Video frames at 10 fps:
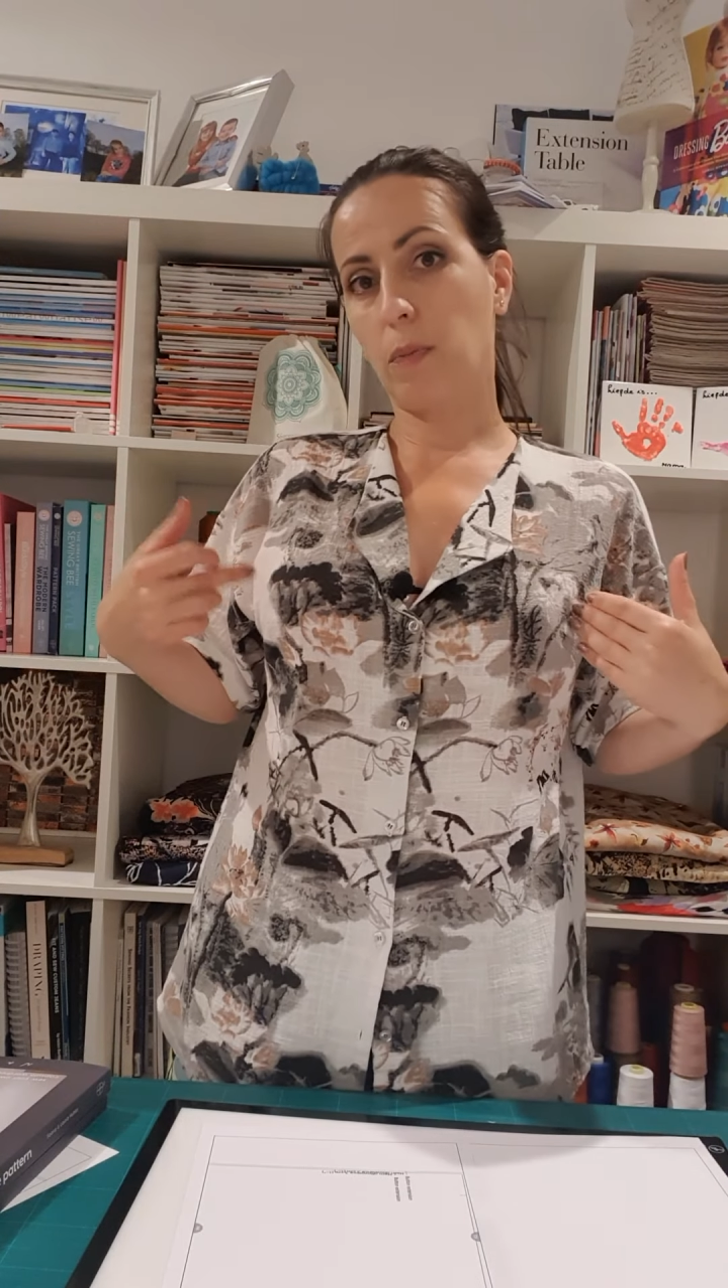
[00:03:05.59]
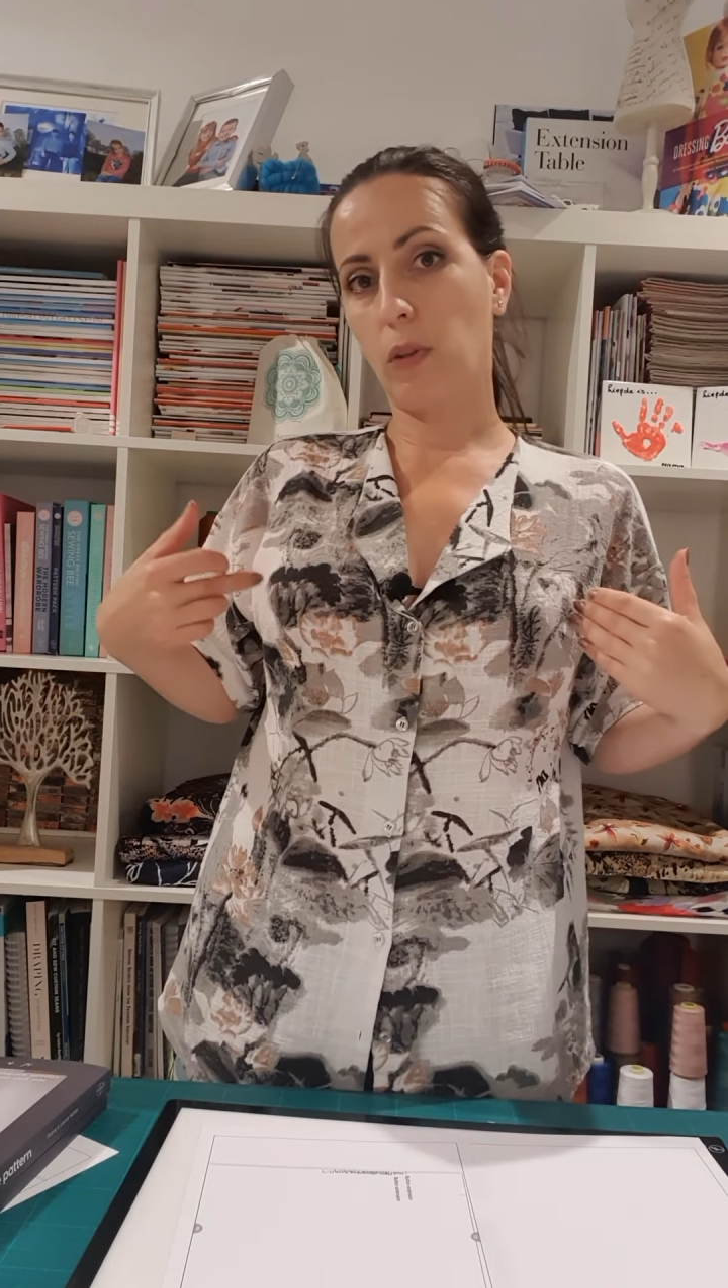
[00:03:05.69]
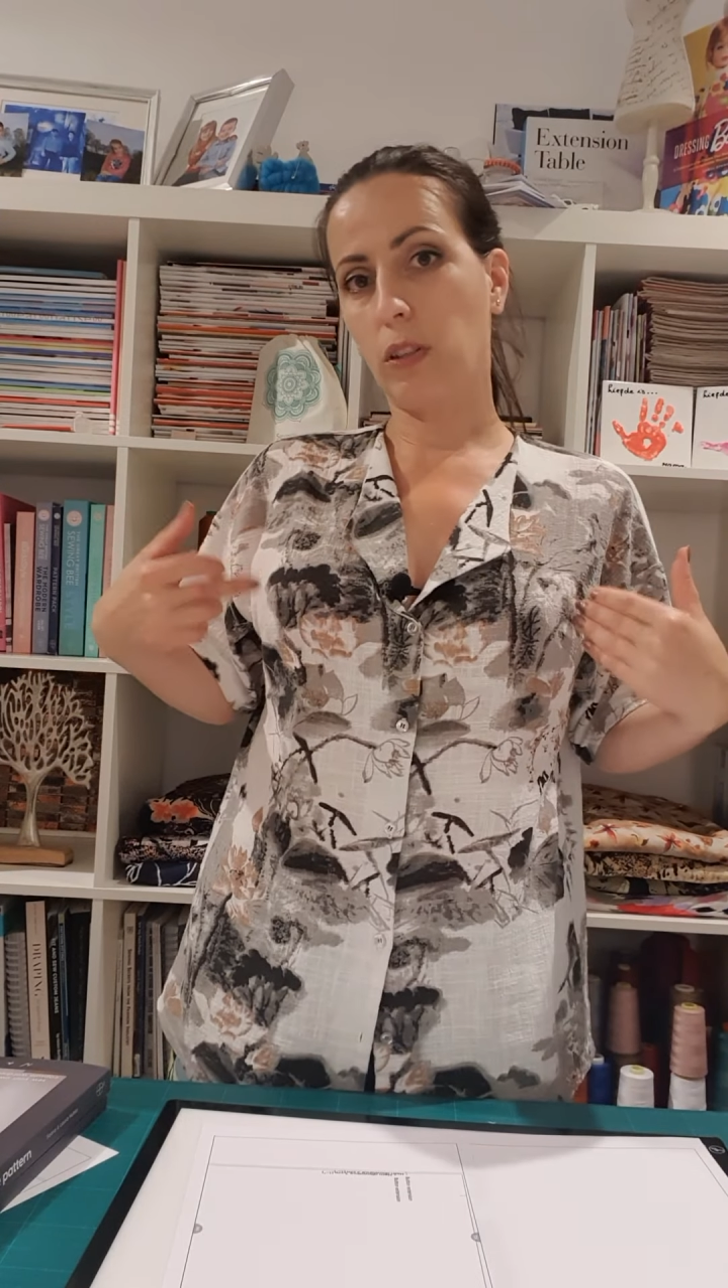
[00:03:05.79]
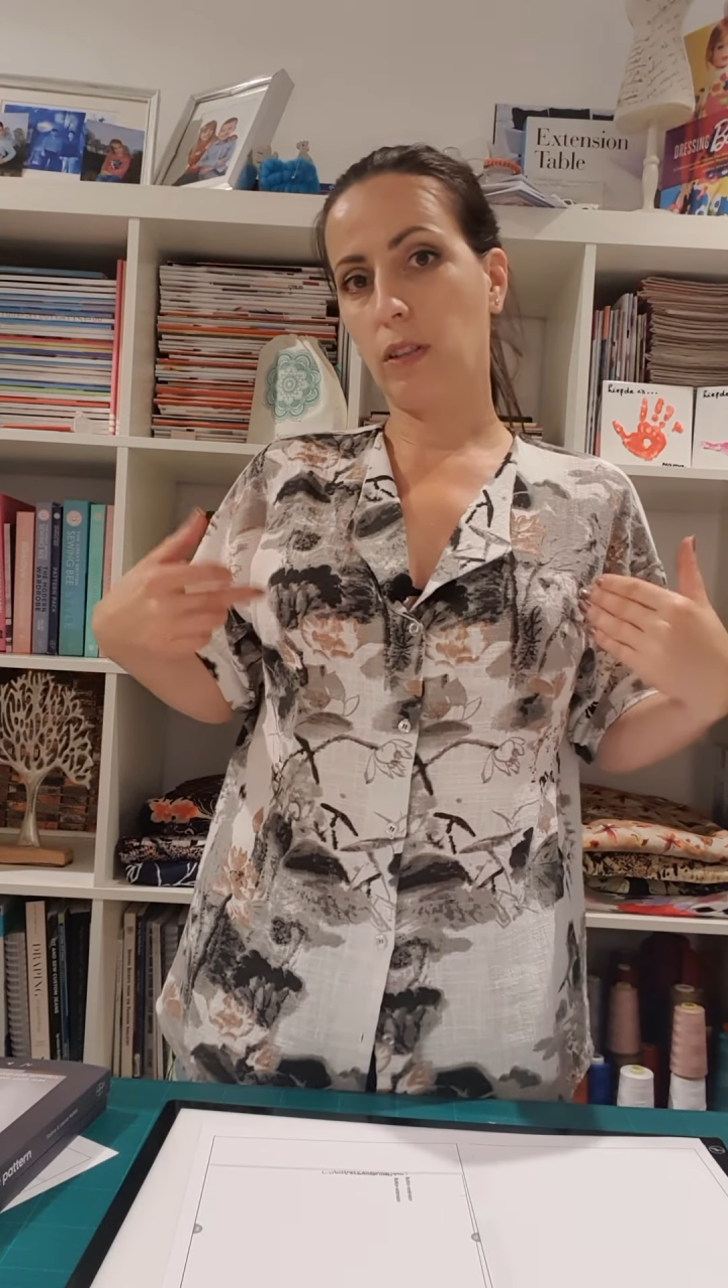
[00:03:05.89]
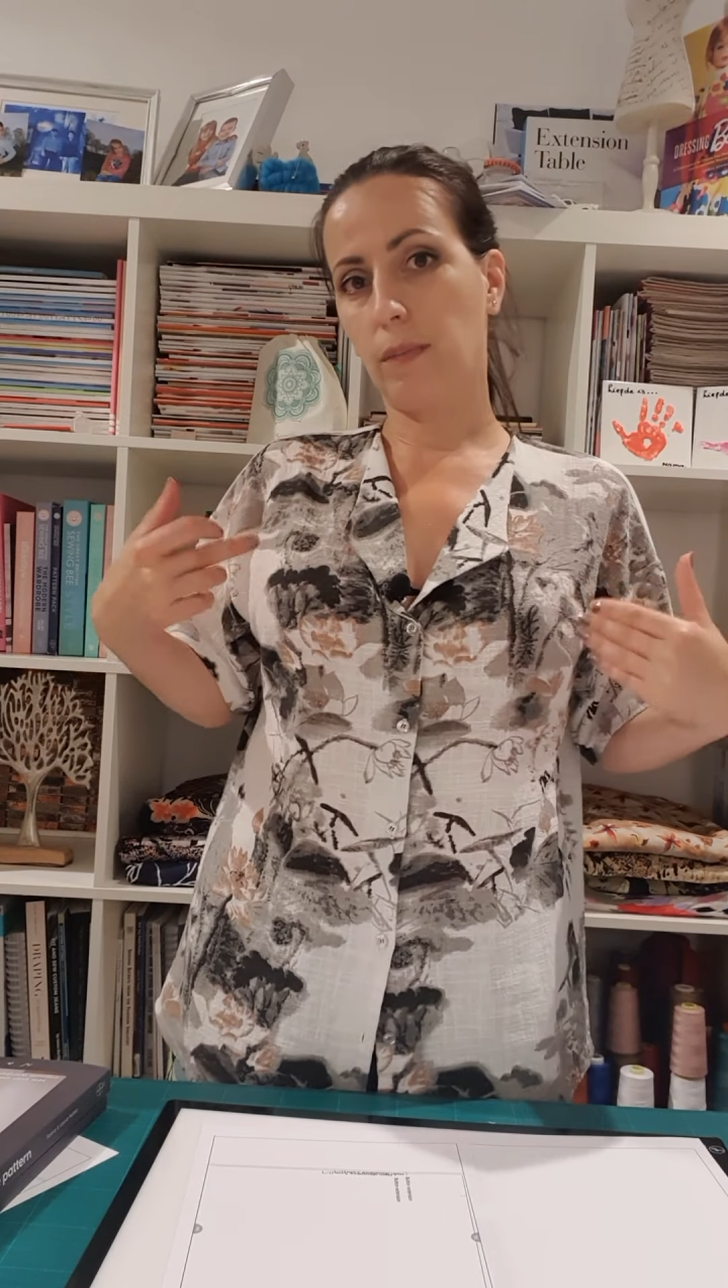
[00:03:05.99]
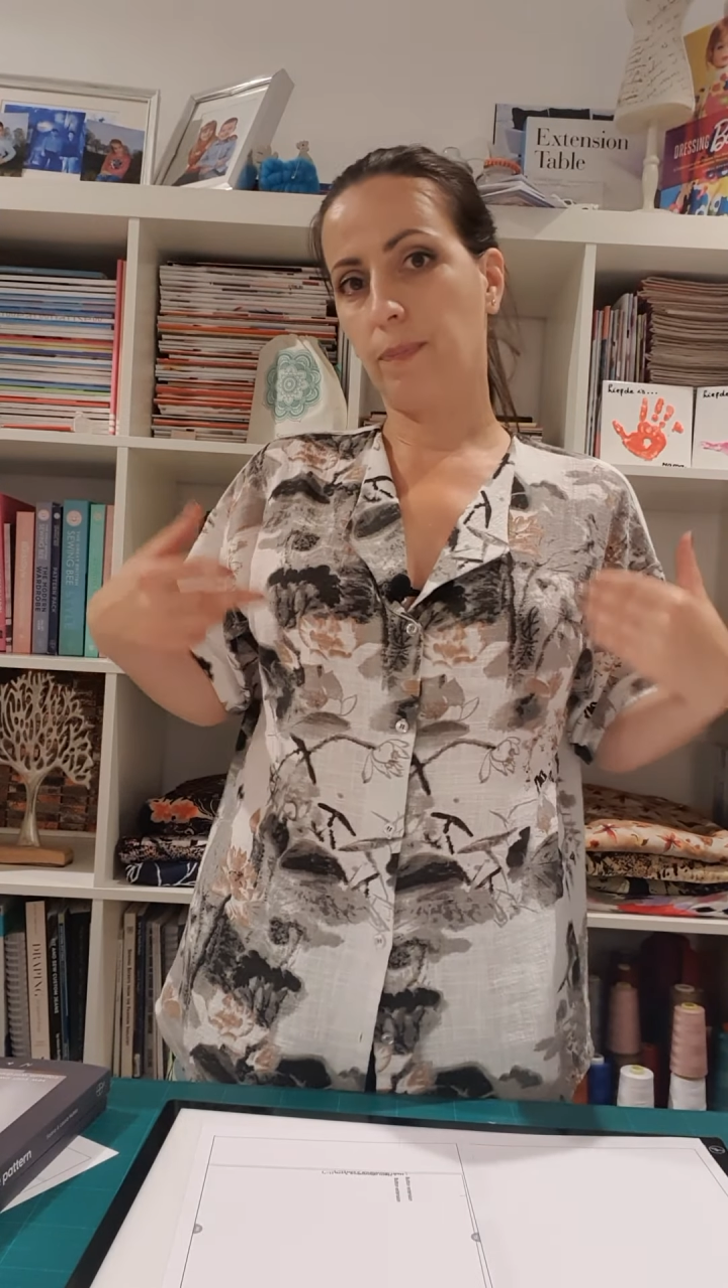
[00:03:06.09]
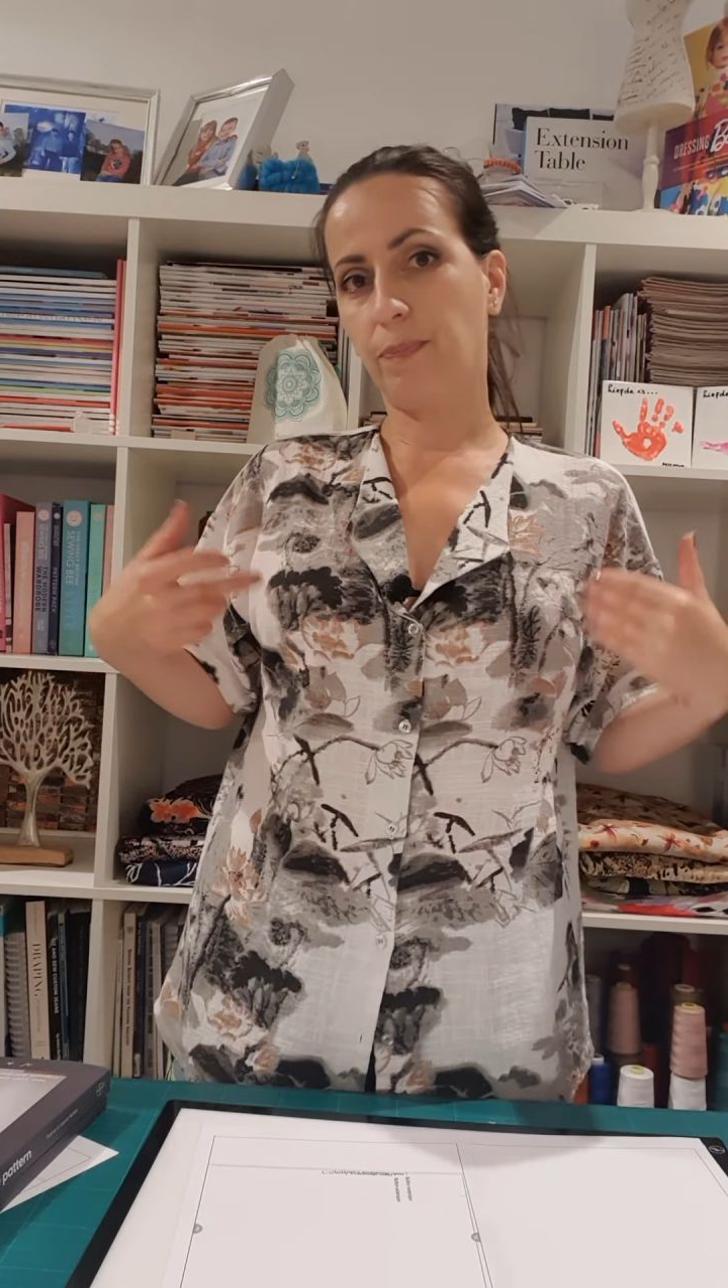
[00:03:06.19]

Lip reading: point.